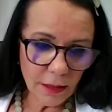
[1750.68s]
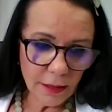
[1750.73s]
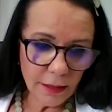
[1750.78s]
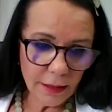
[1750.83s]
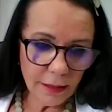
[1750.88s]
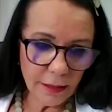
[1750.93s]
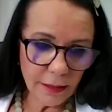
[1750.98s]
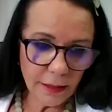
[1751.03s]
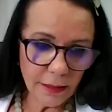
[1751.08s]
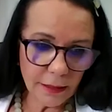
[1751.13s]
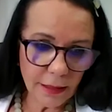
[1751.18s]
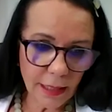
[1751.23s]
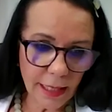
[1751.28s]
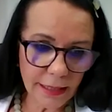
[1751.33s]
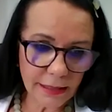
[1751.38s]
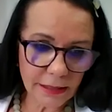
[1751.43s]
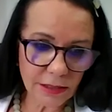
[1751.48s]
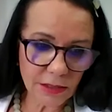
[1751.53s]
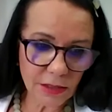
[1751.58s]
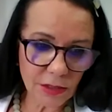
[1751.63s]
it
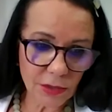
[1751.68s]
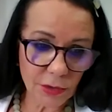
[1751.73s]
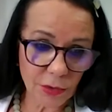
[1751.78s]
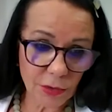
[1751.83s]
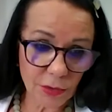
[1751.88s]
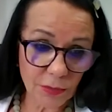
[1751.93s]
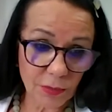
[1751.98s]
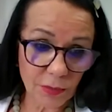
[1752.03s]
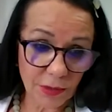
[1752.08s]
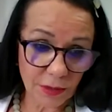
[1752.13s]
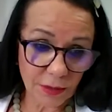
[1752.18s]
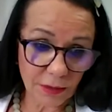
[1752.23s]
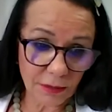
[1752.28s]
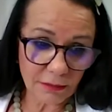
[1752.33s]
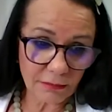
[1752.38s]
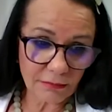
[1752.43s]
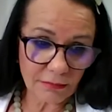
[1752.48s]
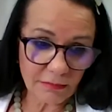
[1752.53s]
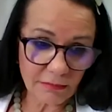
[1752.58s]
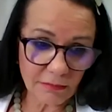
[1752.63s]
has to do with
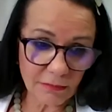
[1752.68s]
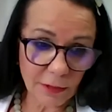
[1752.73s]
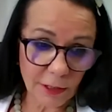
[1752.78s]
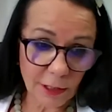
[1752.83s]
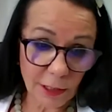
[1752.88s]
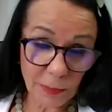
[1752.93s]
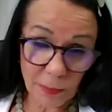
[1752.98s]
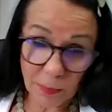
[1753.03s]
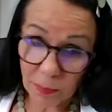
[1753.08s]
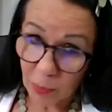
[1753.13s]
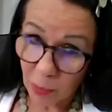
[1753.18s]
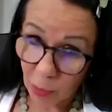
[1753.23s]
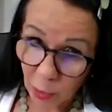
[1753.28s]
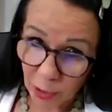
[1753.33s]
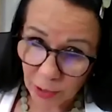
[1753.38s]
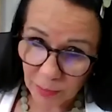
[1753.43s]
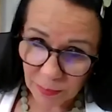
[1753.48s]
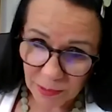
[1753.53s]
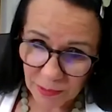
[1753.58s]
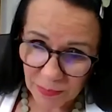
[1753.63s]
the
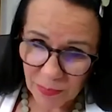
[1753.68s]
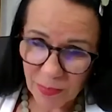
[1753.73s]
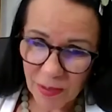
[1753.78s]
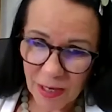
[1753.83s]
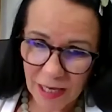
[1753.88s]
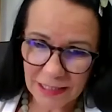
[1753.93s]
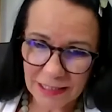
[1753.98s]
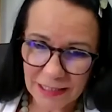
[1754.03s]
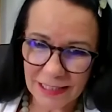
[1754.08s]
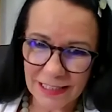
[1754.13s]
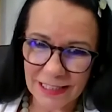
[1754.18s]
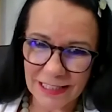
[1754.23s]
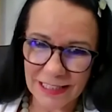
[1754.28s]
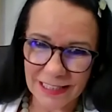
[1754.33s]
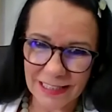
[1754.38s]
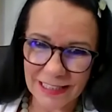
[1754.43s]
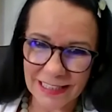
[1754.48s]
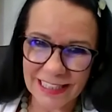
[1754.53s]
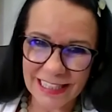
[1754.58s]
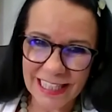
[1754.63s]
employment
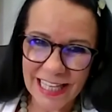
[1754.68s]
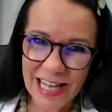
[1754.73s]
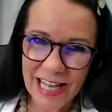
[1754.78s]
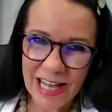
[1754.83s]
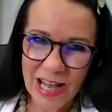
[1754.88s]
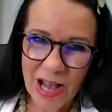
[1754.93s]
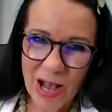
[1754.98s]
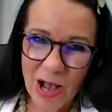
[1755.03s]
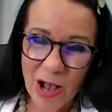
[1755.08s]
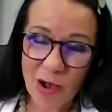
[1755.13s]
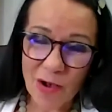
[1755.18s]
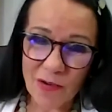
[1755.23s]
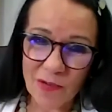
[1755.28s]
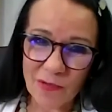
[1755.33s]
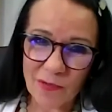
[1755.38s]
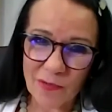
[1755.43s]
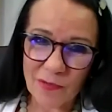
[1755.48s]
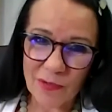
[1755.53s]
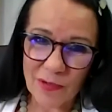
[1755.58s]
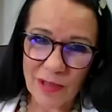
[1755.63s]
practices
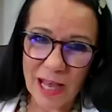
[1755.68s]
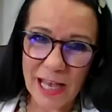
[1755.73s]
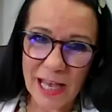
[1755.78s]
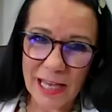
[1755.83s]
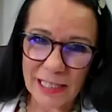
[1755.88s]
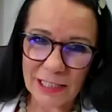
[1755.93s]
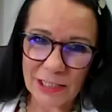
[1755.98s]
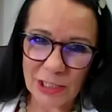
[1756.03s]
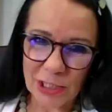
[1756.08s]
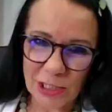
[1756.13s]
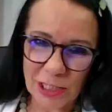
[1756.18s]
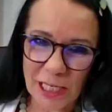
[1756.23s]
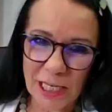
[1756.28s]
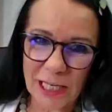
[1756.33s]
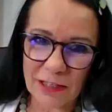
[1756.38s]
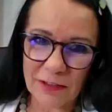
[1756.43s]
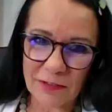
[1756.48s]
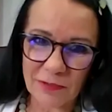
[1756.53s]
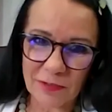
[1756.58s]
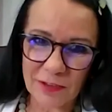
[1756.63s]
of aged
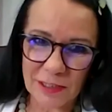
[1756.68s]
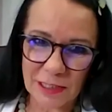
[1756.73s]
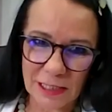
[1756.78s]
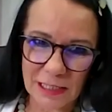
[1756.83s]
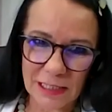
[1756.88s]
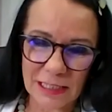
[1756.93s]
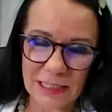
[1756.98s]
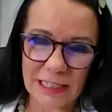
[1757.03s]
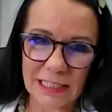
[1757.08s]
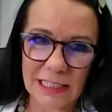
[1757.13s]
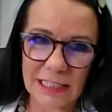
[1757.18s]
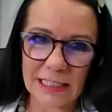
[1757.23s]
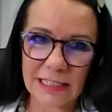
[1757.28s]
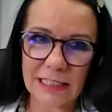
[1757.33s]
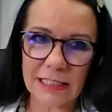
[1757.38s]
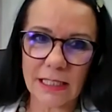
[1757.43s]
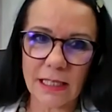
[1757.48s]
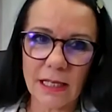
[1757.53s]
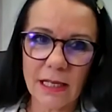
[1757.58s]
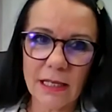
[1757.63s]
care
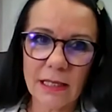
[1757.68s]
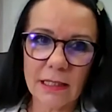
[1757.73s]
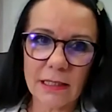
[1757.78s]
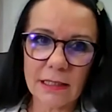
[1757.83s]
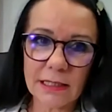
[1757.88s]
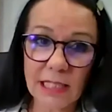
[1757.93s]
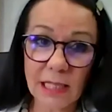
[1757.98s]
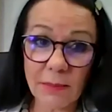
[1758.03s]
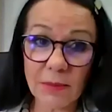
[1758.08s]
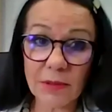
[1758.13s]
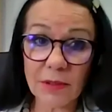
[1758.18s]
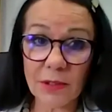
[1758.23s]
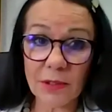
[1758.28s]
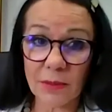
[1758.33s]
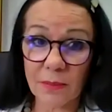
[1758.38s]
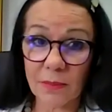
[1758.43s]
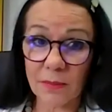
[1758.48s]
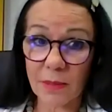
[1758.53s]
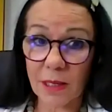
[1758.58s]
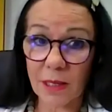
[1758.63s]
facilities. Some of
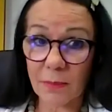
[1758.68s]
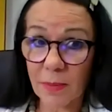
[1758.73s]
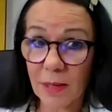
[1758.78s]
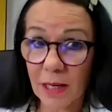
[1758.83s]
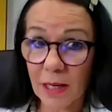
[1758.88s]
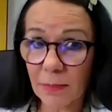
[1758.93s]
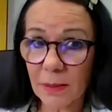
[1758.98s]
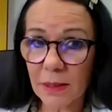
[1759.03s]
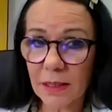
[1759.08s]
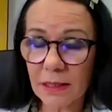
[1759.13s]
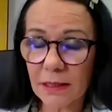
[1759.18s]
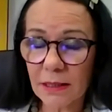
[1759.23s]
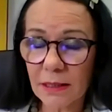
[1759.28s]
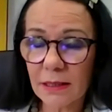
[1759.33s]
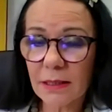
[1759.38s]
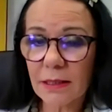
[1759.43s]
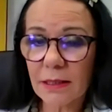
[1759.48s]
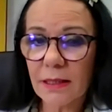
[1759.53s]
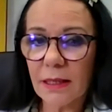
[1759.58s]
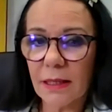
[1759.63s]
them are public
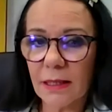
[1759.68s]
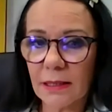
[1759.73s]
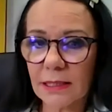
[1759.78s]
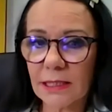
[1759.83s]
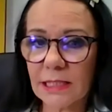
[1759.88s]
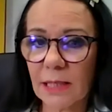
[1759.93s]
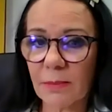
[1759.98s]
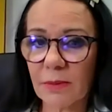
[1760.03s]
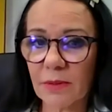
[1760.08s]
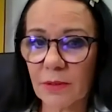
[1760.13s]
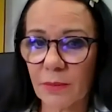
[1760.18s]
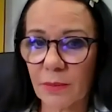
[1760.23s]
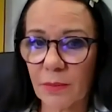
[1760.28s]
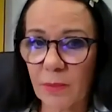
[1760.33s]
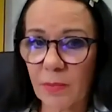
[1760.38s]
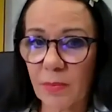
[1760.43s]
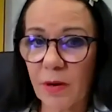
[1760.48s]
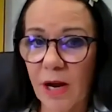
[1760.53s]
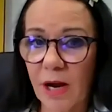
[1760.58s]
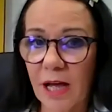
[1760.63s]
and some of them
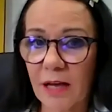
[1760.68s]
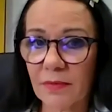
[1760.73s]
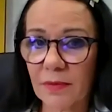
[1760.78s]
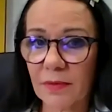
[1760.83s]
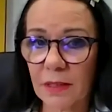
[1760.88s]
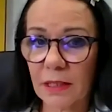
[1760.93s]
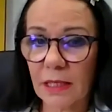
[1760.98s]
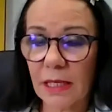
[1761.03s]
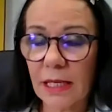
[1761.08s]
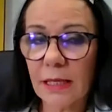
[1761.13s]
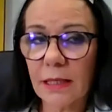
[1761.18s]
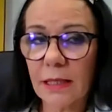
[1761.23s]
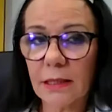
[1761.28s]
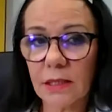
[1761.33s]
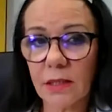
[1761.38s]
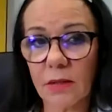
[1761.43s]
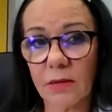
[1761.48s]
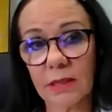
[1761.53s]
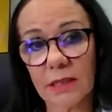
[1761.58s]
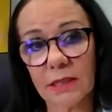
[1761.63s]
are private.
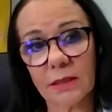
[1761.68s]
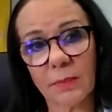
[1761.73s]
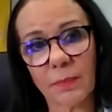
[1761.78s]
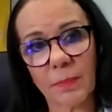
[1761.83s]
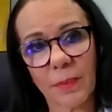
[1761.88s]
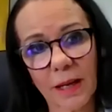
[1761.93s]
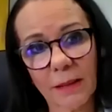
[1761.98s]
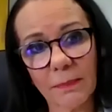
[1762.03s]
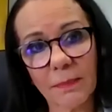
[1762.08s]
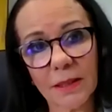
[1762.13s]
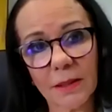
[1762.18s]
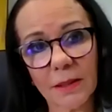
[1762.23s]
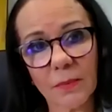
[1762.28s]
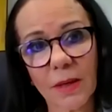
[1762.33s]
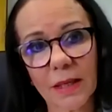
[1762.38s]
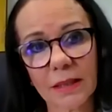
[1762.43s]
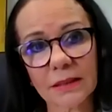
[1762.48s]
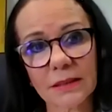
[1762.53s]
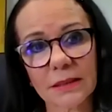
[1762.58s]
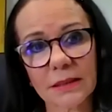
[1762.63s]
So it's the public
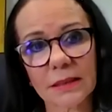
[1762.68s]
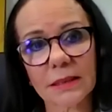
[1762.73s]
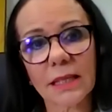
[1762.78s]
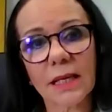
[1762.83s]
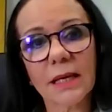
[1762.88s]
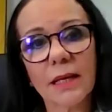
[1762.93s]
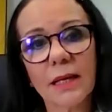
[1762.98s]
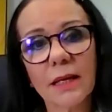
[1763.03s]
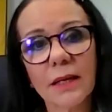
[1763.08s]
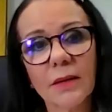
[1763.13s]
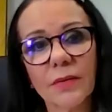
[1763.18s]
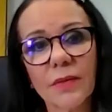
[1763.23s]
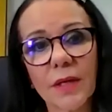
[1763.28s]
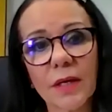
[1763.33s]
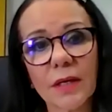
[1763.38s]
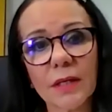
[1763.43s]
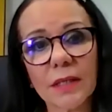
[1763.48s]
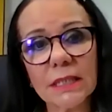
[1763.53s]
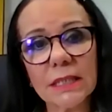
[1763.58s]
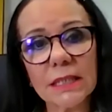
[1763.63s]
ones
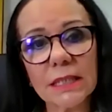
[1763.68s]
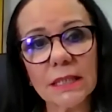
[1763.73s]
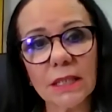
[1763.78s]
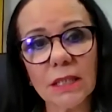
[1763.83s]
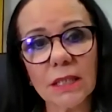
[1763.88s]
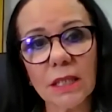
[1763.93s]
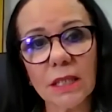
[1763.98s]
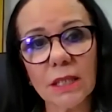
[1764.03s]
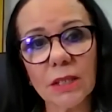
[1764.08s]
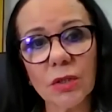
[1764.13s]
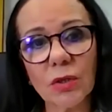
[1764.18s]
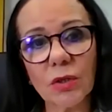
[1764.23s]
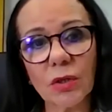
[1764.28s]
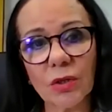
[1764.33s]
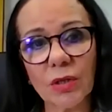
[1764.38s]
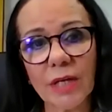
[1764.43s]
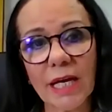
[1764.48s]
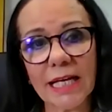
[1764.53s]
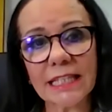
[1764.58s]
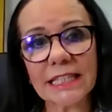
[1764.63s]
that you
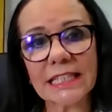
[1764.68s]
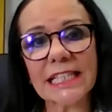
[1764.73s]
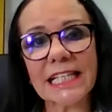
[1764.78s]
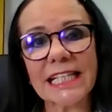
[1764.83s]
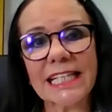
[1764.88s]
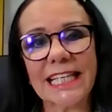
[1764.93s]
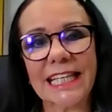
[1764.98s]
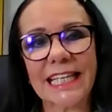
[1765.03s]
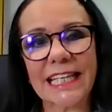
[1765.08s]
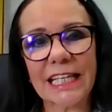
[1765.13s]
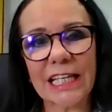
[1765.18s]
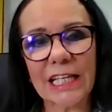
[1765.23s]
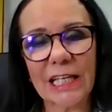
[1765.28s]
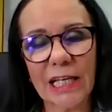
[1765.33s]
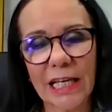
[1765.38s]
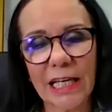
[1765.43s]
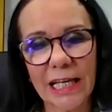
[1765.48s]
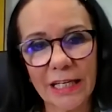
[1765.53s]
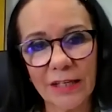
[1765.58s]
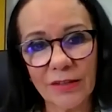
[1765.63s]
can actually
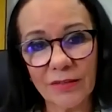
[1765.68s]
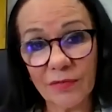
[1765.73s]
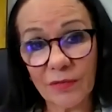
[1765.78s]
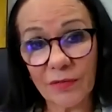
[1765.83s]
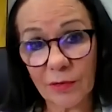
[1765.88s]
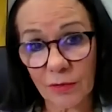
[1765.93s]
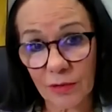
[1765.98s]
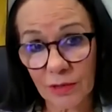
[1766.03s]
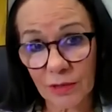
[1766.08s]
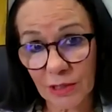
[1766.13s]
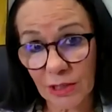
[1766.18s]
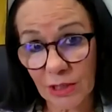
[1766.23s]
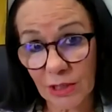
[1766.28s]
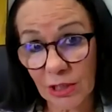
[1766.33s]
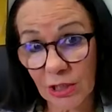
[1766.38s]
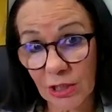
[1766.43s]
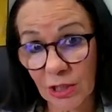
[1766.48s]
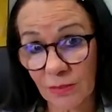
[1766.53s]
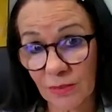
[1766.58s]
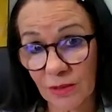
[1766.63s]
influence
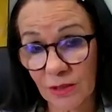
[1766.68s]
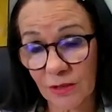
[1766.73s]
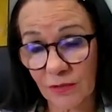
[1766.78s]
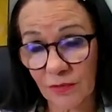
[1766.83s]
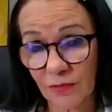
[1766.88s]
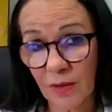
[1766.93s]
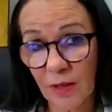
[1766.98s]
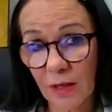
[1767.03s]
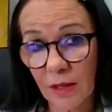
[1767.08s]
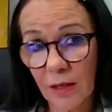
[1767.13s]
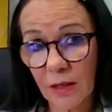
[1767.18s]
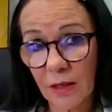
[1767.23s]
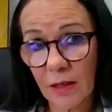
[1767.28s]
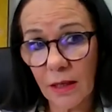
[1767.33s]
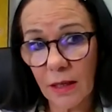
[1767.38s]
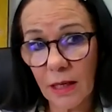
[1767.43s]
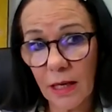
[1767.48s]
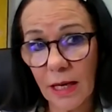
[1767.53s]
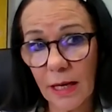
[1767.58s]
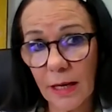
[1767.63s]
in terms of
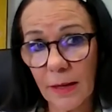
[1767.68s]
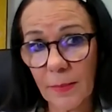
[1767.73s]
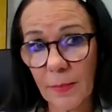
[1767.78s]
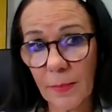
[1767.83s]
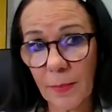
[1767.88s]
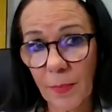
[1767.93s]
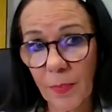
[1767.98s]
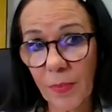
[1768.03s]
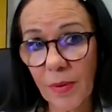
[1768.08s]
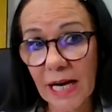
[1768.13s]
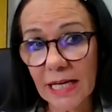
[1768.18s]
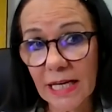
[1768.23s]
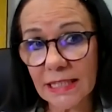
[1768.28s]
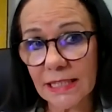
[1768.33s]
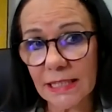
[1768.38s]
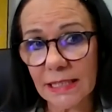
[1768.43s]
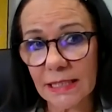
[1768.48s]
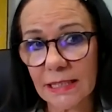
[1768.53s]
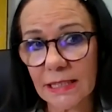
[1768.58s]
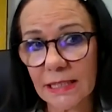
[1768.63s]
um,
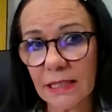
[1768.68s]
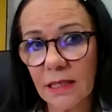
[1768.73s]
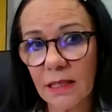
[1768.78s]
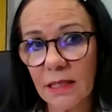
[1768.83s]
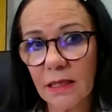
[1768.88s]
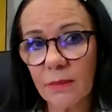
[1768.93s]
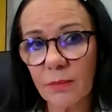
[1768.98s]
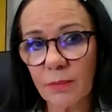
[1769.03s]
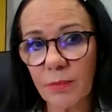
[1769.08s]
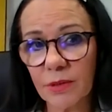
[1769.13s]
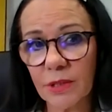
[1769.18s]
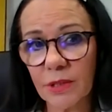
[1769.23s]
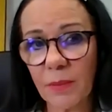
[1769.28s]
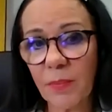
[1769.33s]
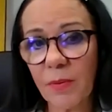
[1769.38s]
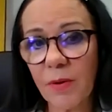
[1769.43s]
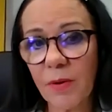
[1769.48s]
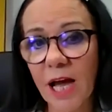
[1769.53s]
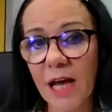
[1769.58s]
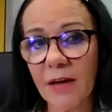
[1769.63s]
practice, but the
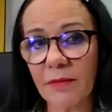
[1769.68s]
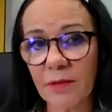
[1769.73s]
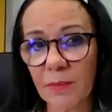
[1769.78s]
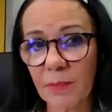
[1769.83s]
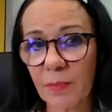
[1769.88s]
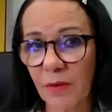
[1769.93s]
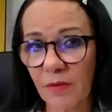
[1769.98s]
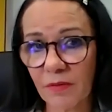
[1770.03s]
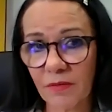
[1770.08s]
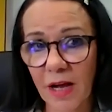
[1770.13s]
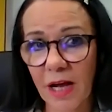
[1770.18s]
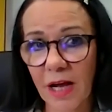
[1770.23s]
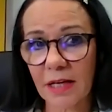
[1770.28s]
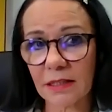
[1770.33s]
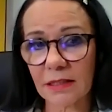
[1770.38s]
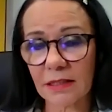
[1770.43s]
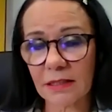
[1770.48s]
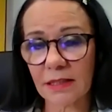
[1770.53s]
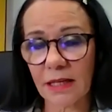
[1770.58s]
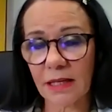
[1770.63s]
private
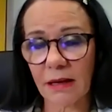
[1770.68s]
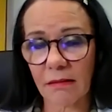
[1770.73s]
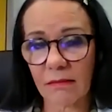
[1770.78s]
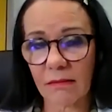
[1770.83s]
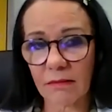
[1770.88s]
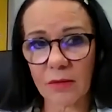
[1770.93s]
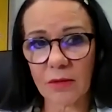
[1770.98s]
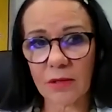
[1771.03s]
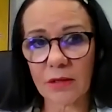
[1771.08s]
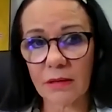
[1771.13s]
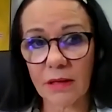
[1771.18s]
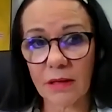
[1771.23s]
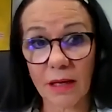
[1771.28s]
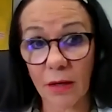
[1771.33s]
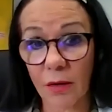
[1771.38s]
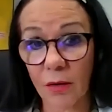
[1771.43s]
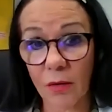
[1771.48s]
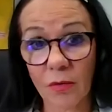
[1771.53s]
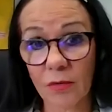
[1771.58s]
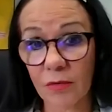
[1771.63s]
providers are,
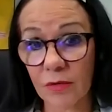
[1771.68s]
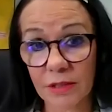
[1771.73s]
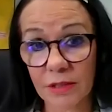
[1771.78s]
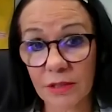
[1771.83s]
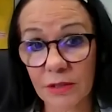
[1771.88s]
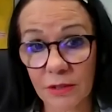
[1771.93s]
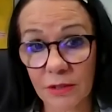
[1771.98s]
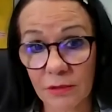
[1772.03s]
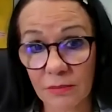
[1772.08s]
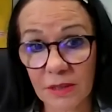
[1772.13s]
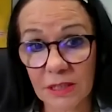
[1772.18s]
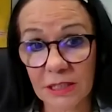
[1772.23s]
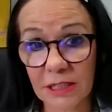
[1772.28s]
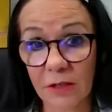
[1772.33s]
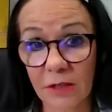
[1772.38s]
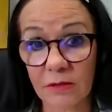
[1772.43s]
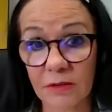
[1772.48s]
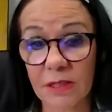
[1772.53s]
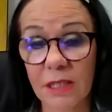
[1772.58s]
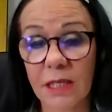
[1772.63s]
are law unto
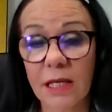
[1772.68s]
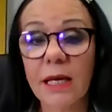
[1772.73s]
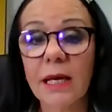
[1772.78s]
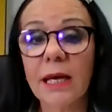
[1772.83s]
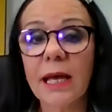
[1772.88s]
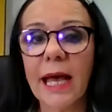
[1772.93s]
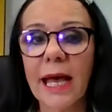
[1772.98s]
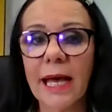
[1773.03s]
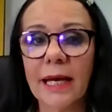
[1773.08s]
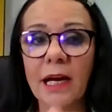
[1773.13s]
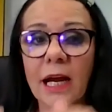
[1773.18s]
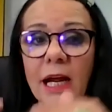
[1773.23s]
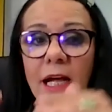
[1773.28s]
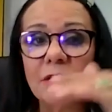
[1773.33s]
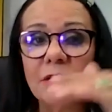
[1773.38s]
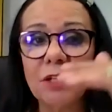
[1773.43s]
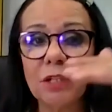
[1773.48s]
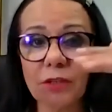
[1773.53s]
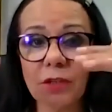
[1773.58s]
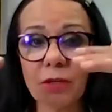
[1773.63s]
themselves. And
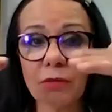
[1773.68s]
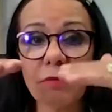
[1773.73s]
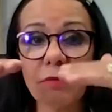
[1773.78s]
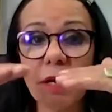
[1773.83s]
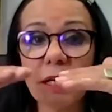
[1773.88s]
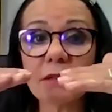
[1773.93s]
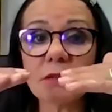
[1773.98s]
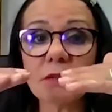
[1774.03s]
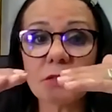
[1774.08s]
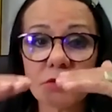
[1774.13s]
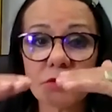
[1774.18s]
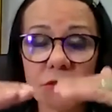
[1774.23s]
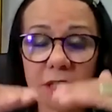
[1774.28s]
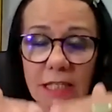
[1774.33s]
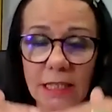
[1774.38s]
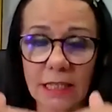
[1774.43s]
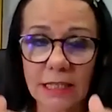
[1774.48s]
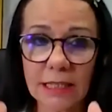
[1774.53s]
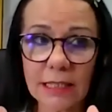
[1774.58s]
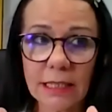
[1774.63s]
I think the
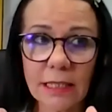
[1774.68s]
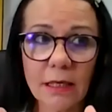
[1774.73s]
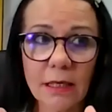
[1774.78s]
regulatory